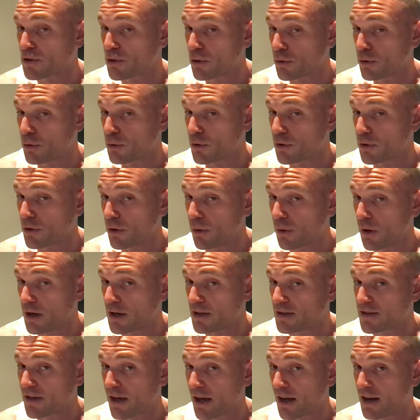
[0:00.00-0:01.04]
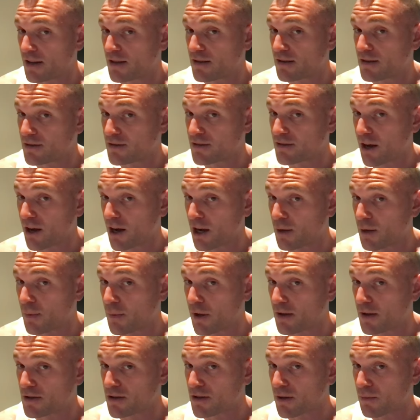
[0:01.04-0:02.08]
So, you know, I decided to talk
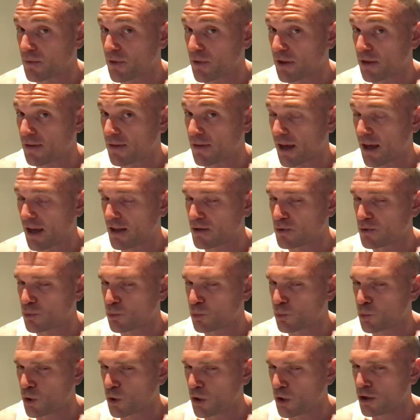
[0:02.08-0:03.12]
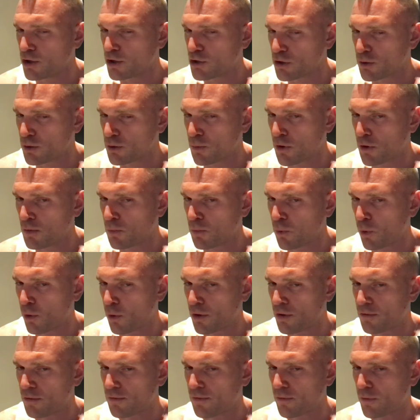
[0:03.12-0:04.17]
about something that's really super
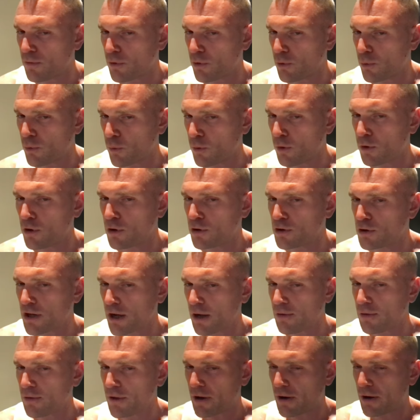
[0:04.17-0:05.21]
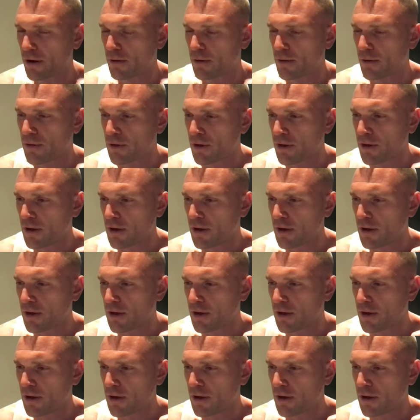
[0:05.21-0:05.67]
important for the warriors out there.